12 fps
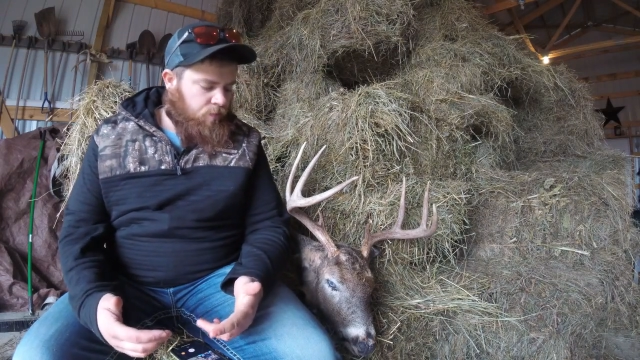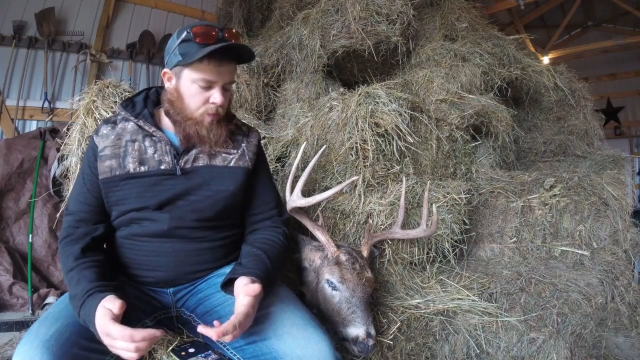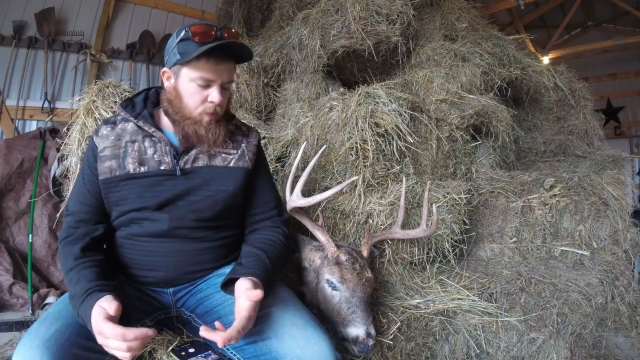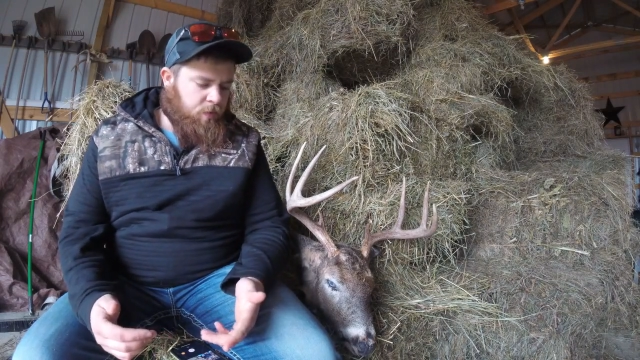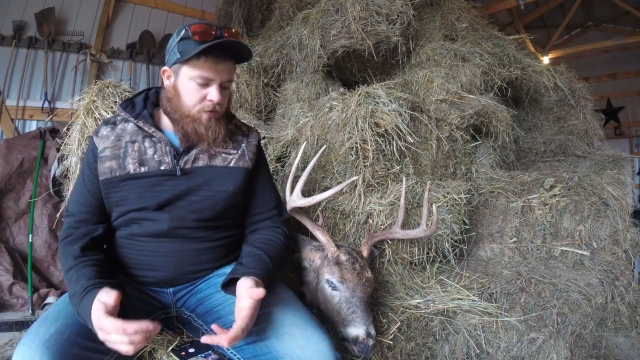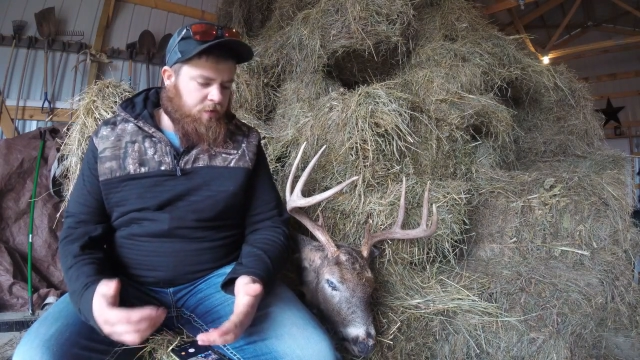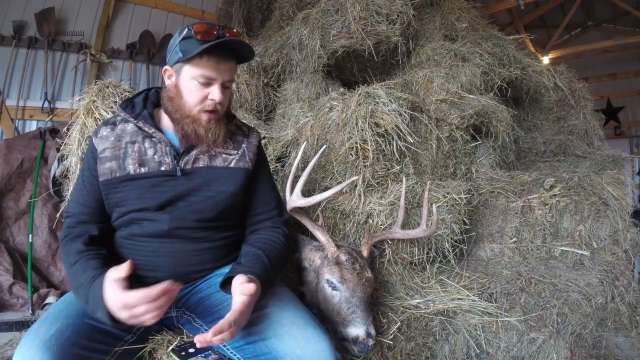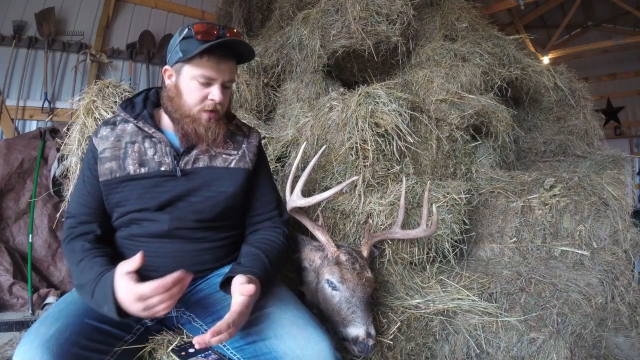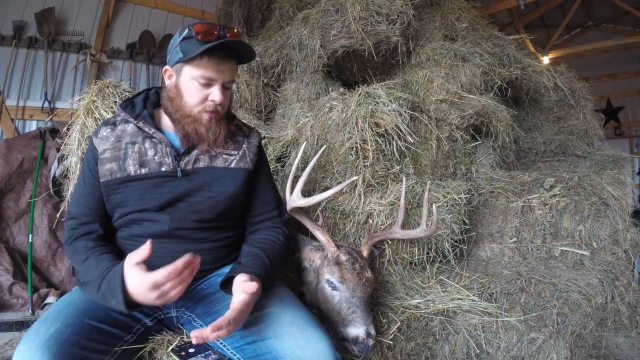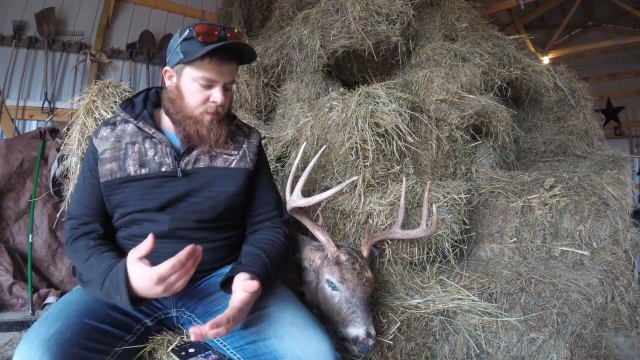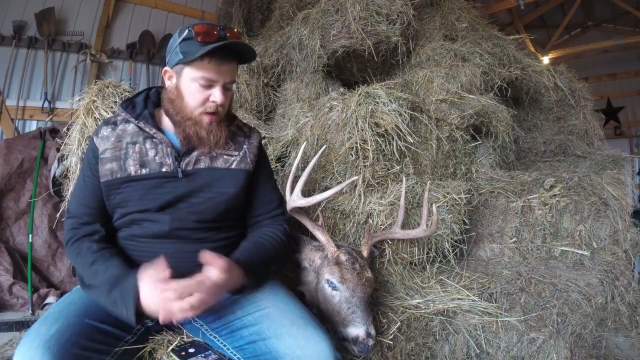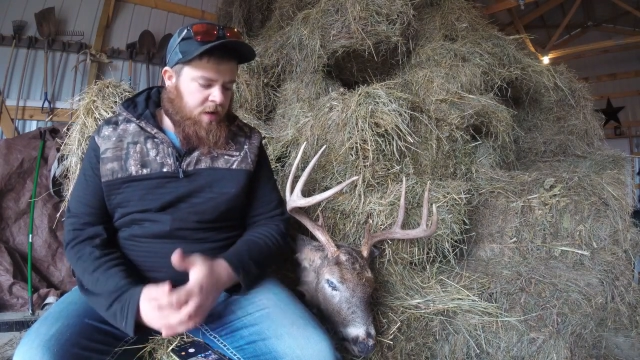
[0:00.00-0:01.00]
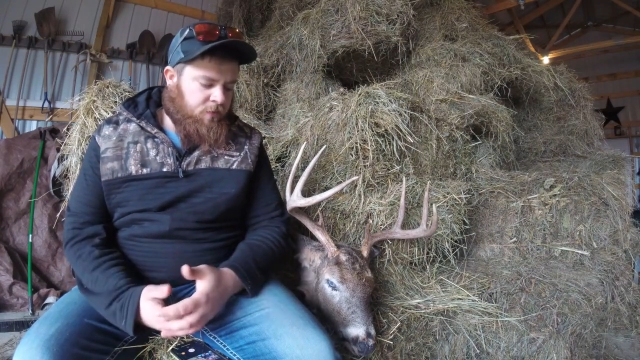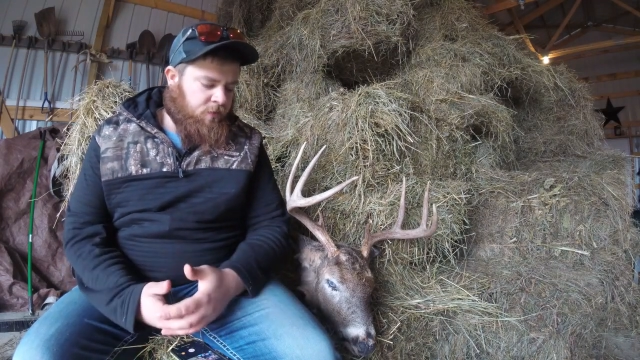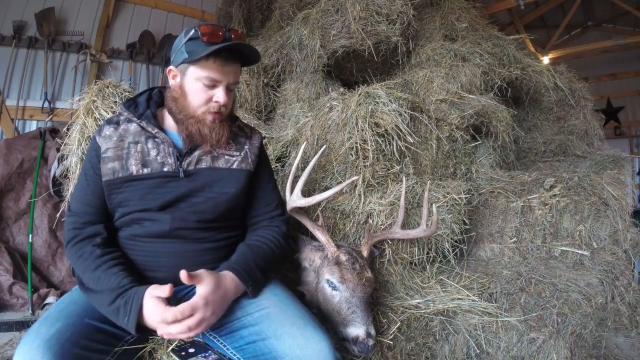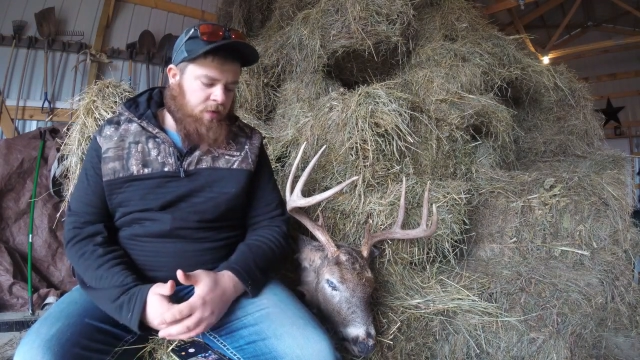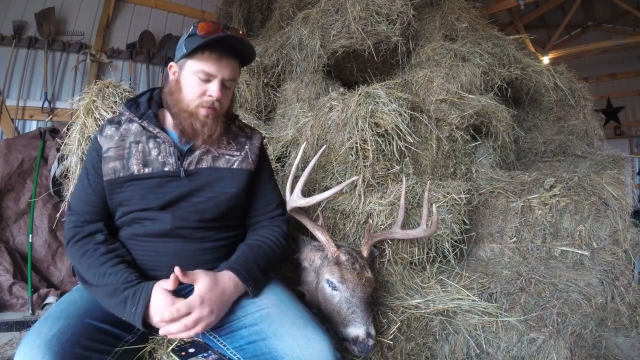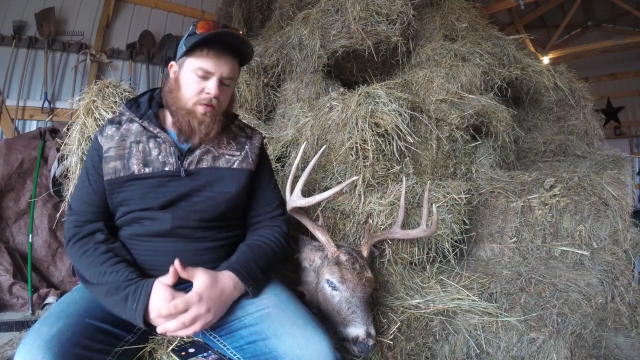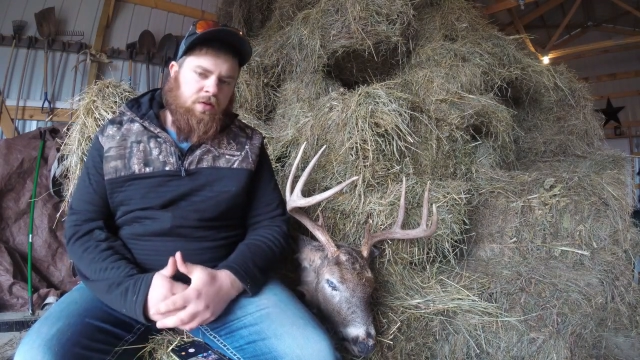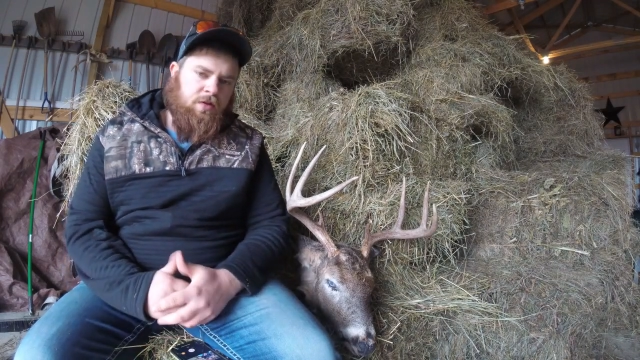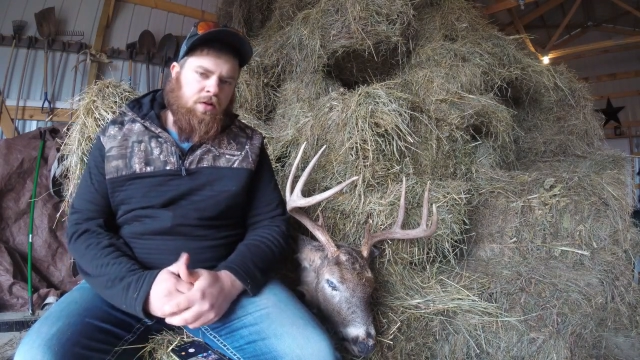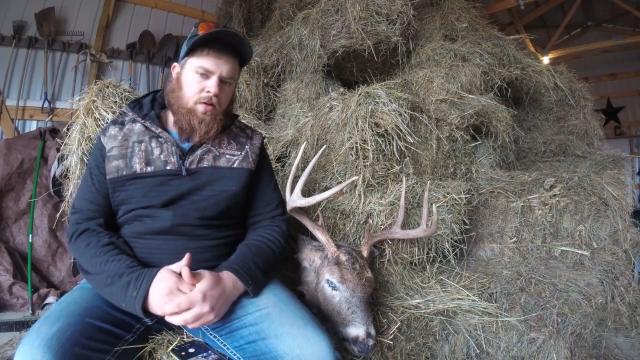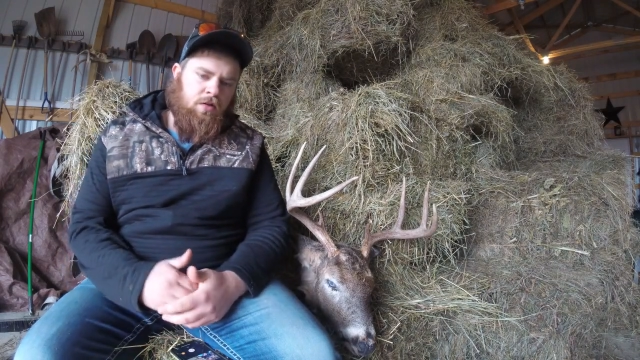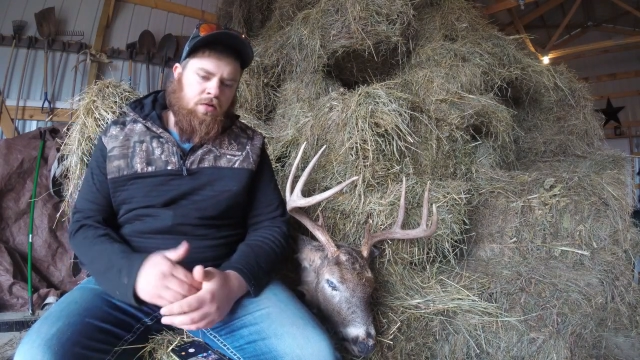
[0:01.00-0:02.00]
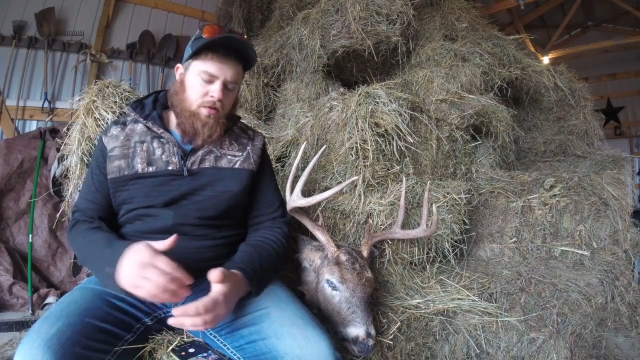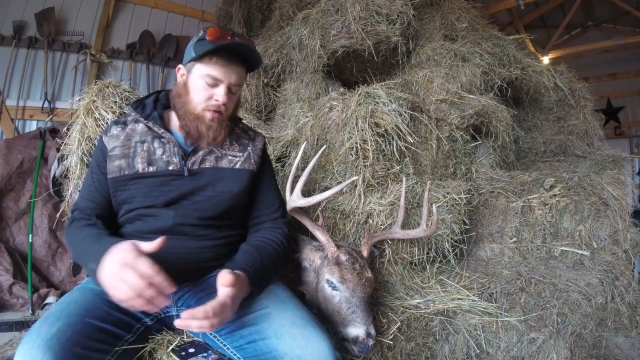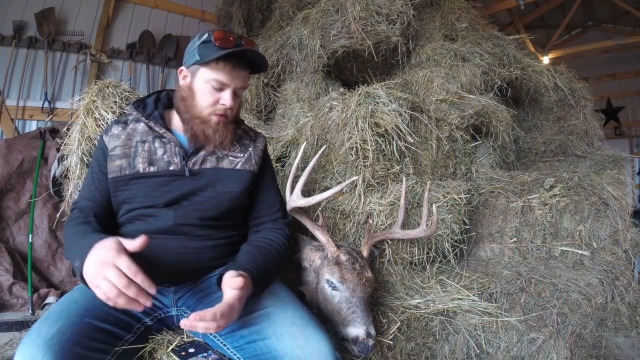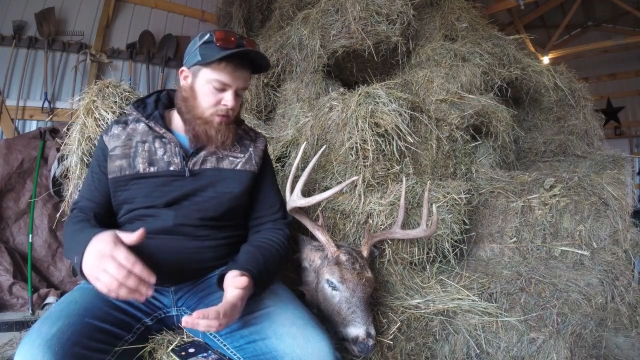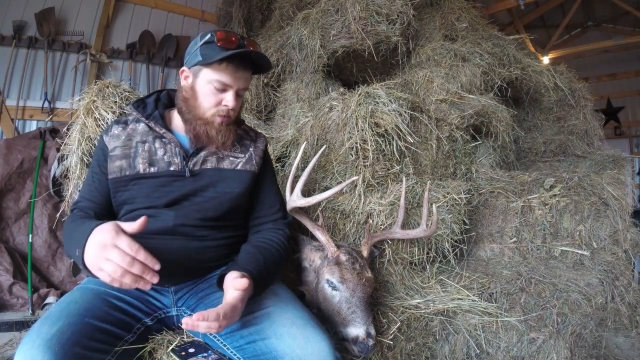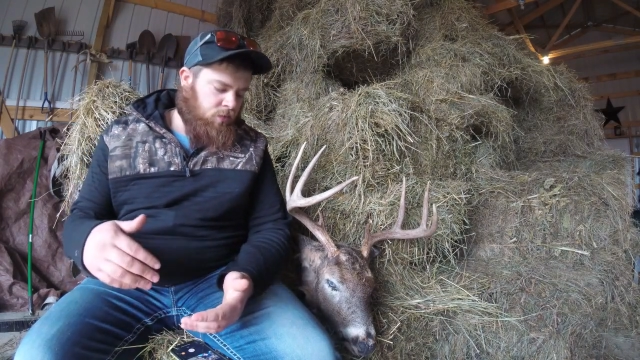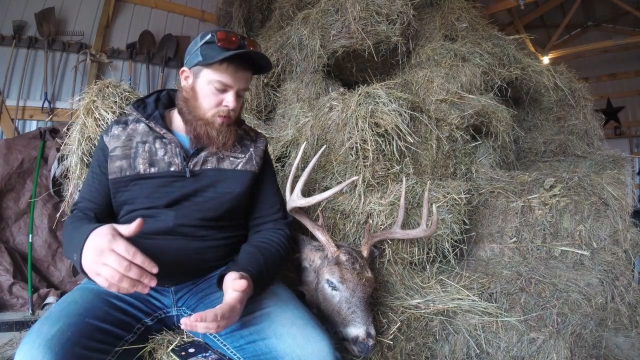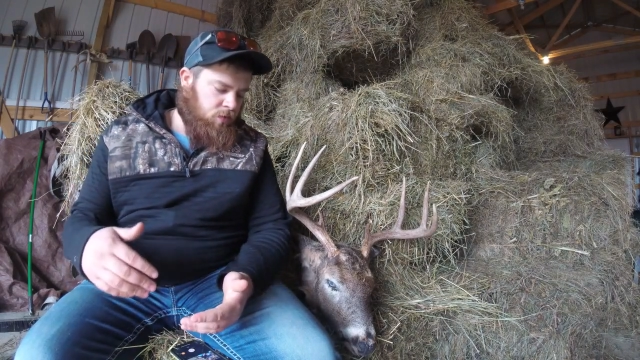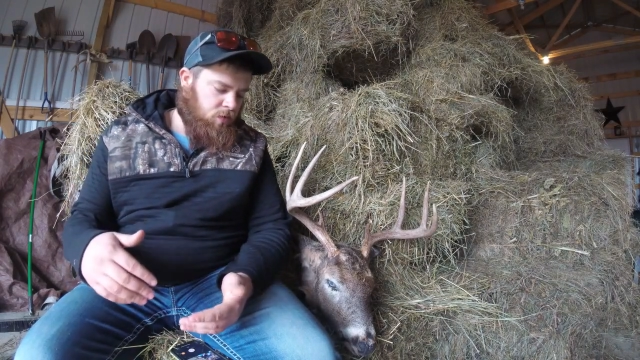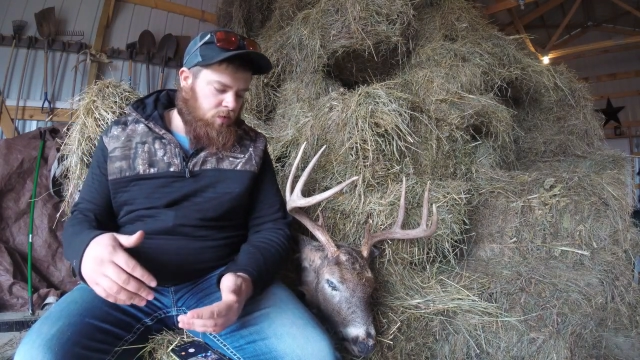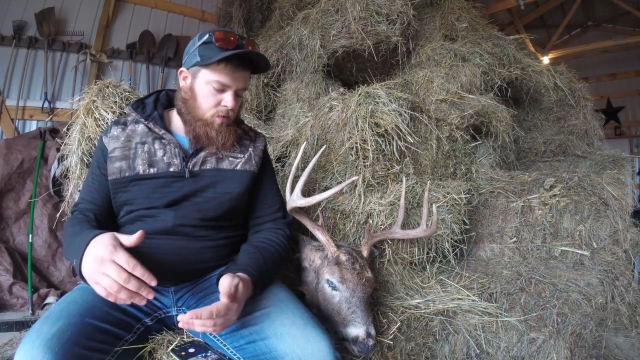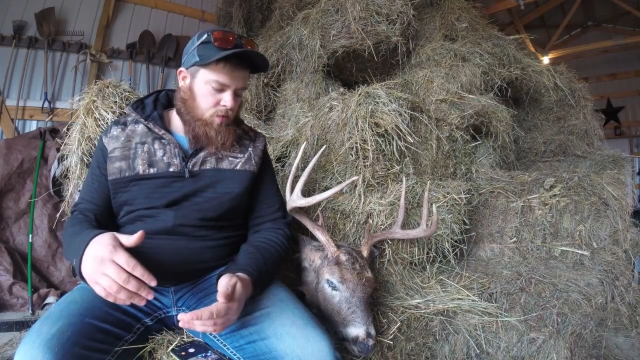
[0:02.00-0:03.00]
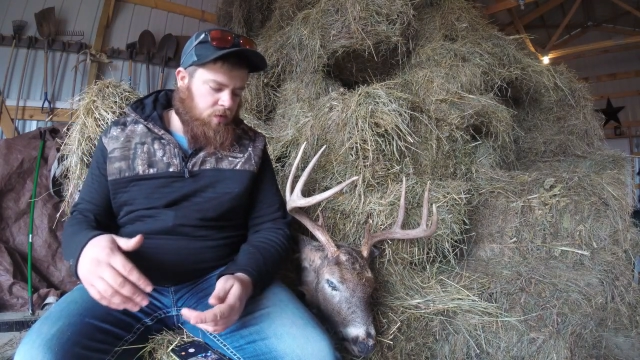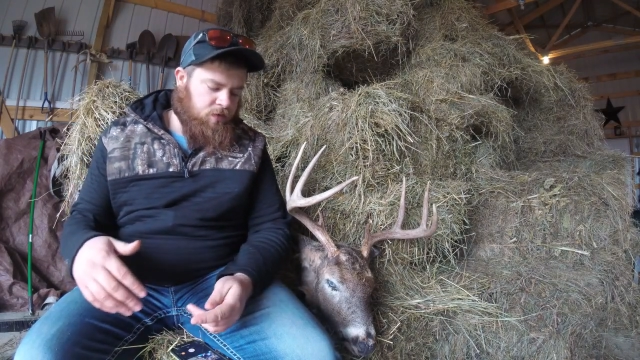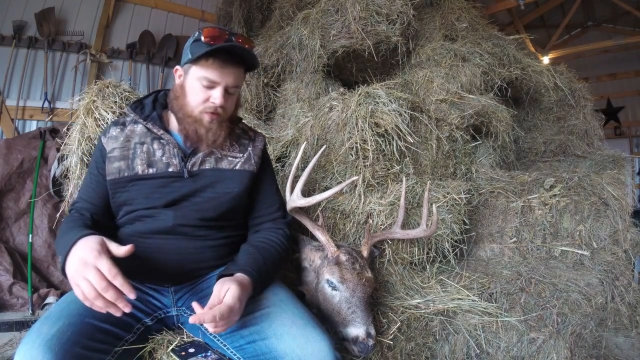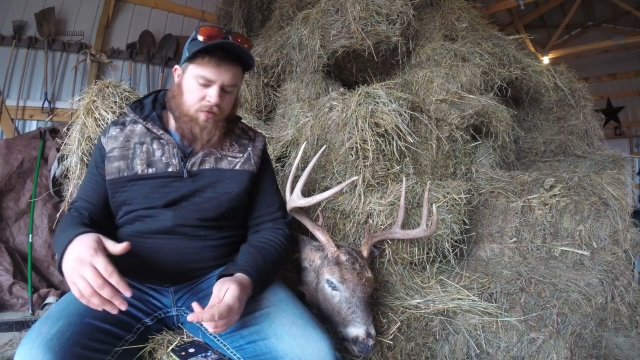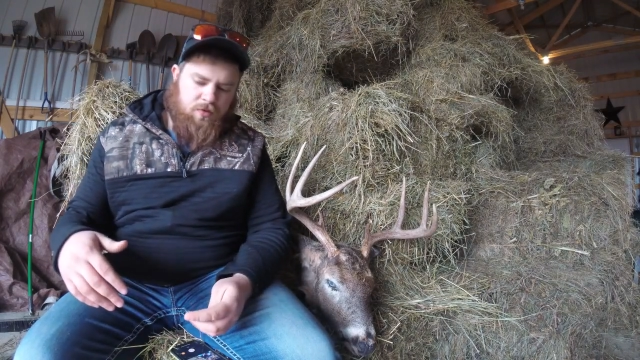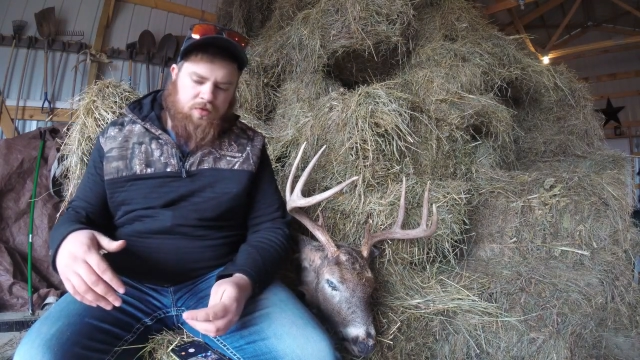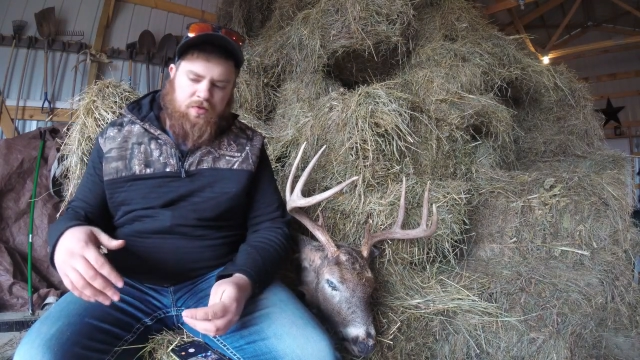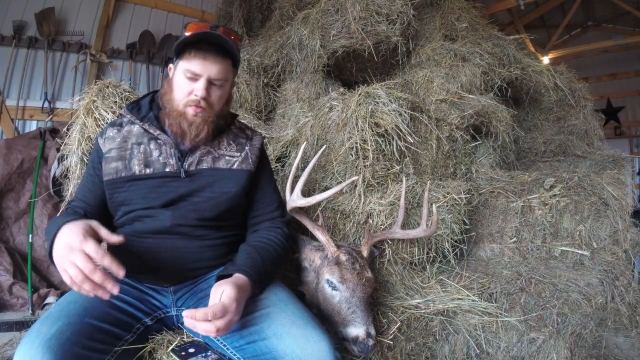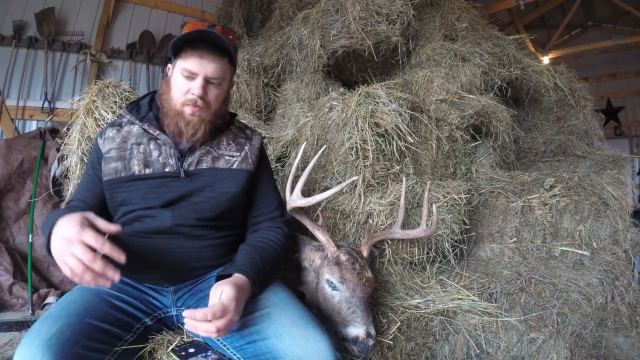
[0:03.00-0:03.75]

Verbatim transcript: But we tracked him halfway up the hill, and then as soon as